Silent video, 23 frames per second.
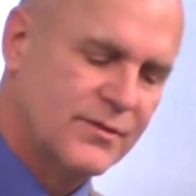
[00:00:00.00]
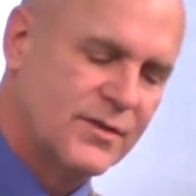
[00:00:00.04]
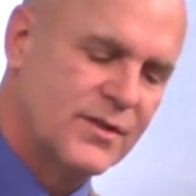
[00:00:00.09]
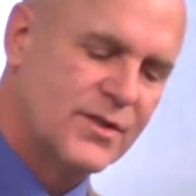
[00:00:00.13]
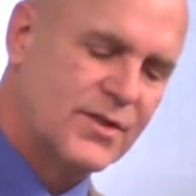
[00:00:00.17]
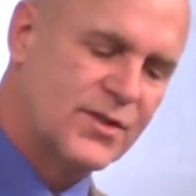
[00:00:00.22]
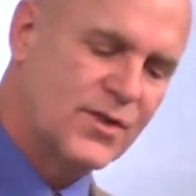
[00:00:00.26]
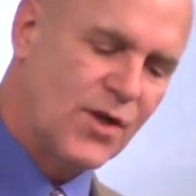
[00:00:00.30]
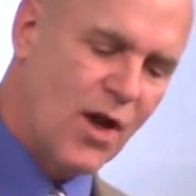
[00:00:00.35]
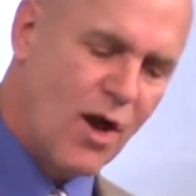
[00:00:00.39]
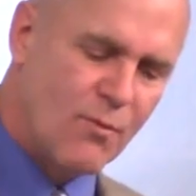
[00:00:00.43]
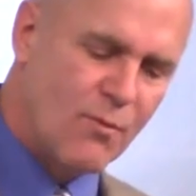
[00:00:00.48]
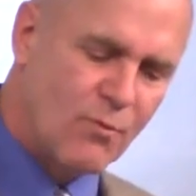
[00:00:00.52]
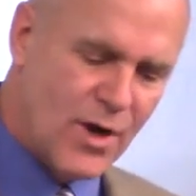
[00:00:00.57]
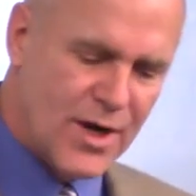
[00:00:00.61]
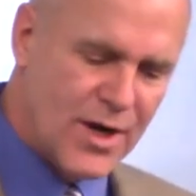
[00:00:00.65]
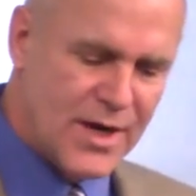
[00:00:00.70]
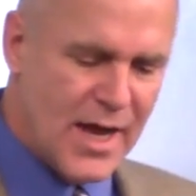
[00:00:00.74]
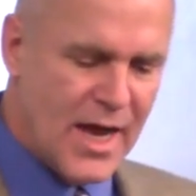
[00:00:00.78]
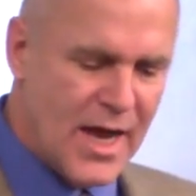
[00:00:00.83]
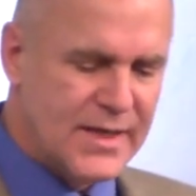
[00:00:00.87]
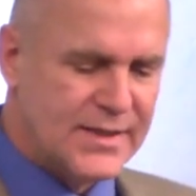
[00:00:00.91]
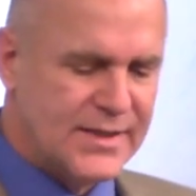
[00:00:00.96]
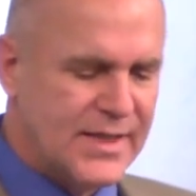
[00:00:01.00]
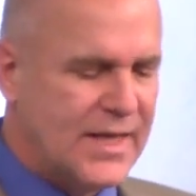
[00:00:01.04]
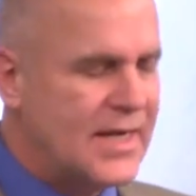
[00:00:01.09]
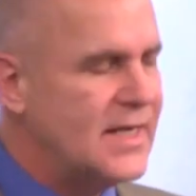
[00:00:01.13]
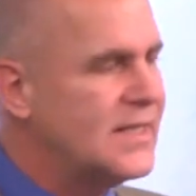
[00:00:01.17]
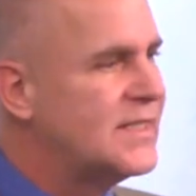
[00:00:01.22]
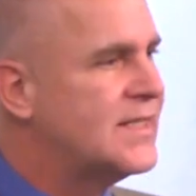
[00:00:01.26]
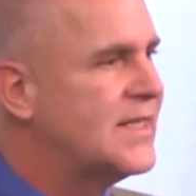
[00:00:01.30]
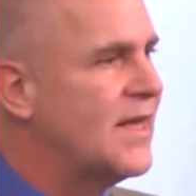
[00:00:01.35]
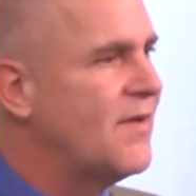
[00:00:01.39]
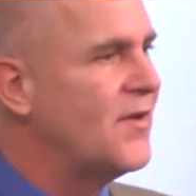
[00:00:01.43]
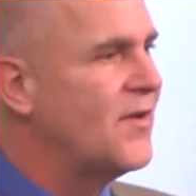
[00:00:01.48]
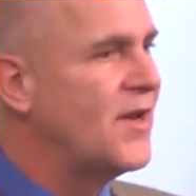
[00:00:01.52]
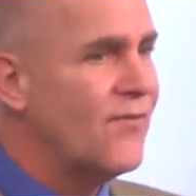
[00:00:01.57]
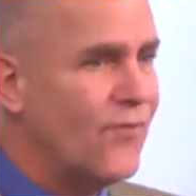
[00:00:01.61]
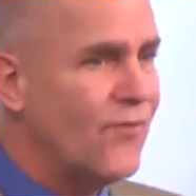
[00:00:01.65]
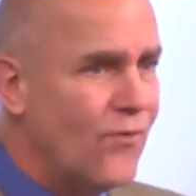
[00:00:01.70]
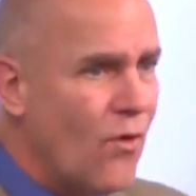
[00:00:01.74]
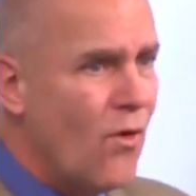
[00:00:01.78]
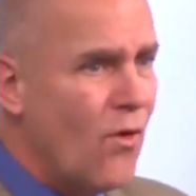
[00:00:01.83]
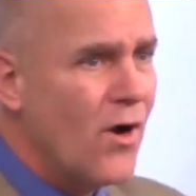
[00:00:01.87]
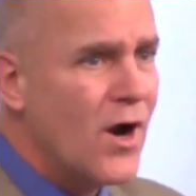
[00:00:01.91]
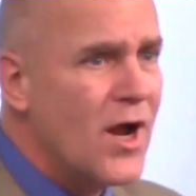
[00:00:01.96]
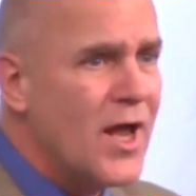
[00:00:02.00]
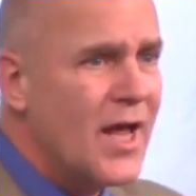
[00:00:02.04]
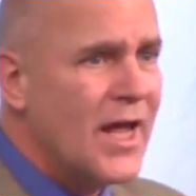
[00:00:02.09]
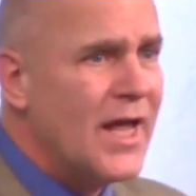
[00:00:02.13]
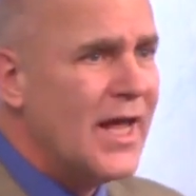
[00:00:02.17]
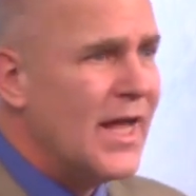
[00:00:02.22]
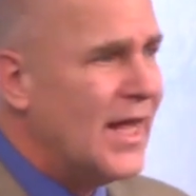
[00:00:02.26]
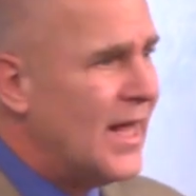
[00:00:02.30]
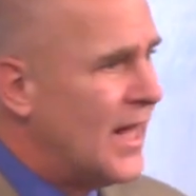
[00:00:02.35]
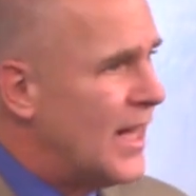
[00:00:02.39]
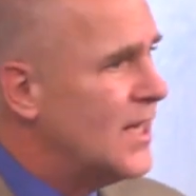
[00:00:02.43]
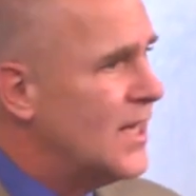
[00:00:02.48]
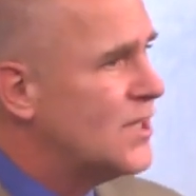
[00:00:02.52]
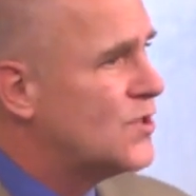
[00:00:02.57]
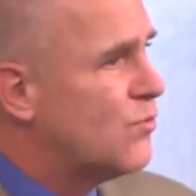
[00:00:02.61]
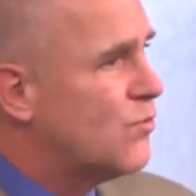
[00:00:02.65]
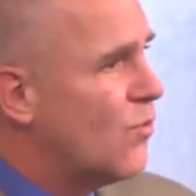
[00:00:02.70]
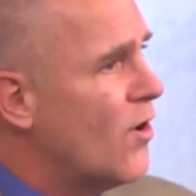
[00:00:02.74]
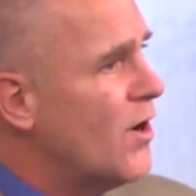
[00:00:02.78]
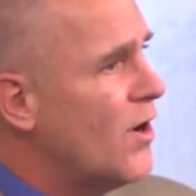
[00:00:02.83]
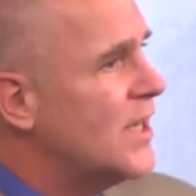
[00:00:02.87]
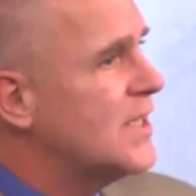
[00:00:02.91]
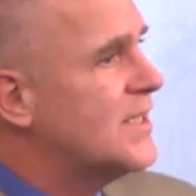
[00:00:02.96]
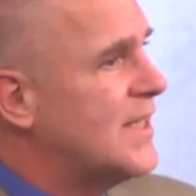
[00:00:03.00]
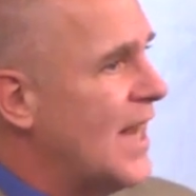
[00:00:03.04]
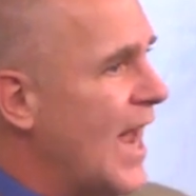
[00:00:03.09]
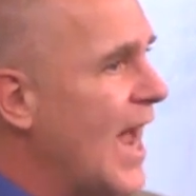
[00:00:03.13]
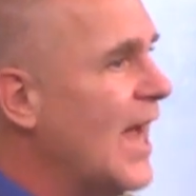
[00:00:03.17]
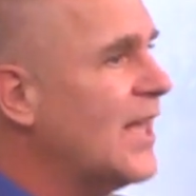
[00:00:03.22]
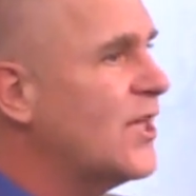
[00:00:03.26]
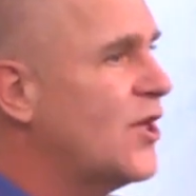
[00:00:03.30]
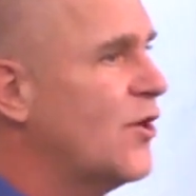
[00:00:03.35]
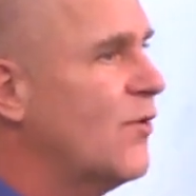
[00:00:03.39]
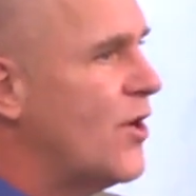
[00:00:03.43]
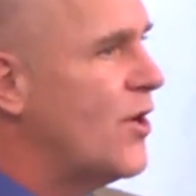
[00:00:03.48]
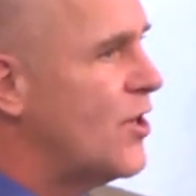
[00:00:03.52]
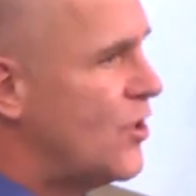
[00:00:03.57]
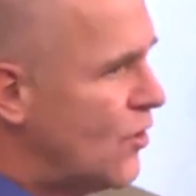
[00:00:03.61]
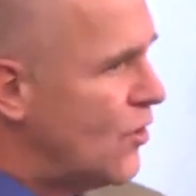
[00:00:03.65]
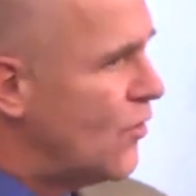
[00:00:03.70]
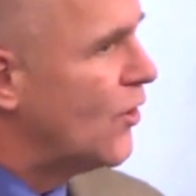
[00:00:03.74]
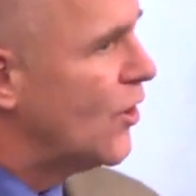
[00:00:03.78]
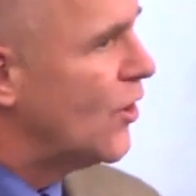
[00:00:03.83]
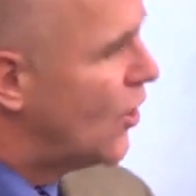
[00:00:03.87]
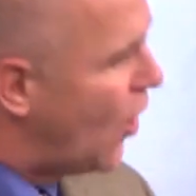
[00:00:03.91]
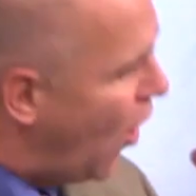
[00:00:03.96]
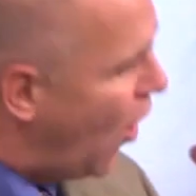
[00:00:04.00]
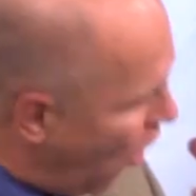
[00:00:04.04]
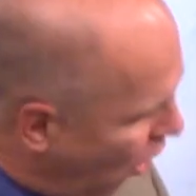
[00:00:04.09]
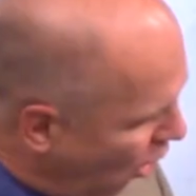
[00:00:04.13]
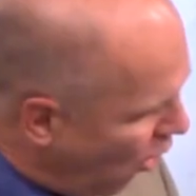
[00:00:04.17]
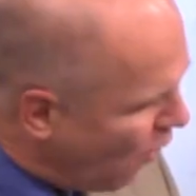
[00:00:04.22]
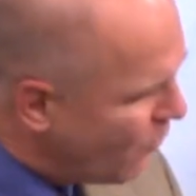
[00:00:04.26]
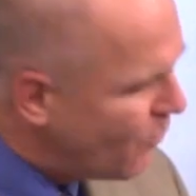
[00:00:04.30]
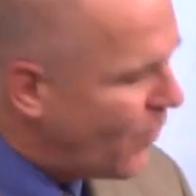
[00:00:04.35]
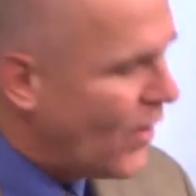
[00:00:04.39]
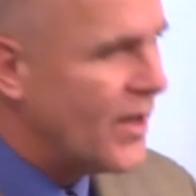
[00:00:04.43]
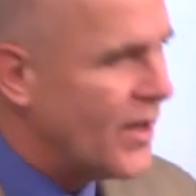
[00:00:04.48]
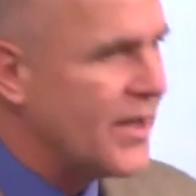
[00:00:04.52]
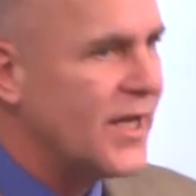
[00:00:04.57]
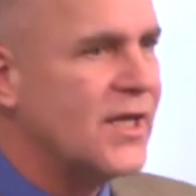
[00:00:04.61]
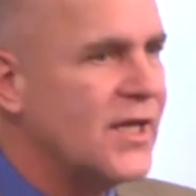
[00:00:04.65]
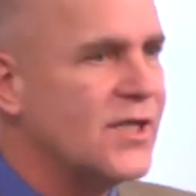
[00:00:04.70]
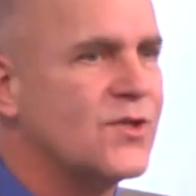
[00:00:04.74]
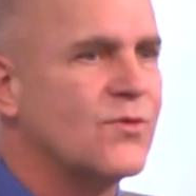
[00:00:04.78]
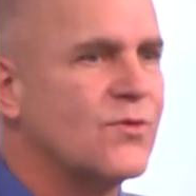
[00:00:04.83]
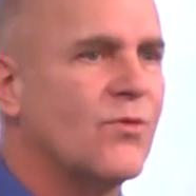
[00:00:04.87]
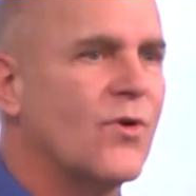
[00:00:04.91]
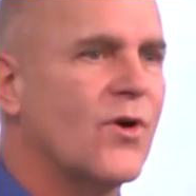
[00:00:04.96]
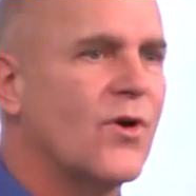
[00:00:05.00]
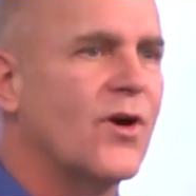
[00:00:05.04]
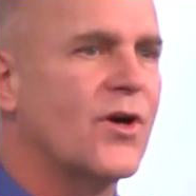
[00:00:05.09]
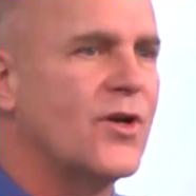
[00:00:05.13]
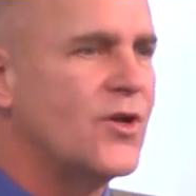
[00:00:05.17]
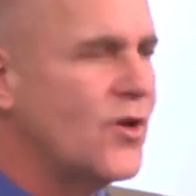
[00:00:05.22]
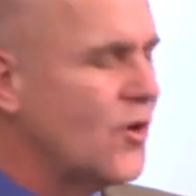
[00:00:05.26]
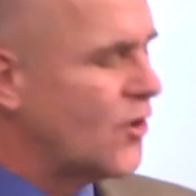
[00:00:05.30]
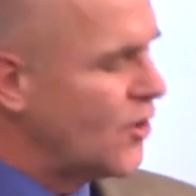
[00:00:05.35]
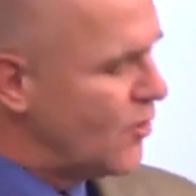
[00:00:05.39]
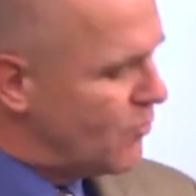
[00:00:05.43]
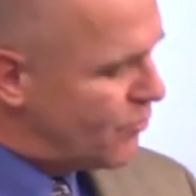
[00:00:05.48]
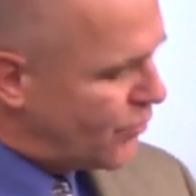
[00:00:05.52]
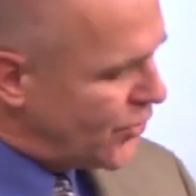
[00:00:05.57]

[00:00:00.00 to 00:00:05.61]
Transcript: Psalm 119, 74. His word is accurate. You can hope on His word. You can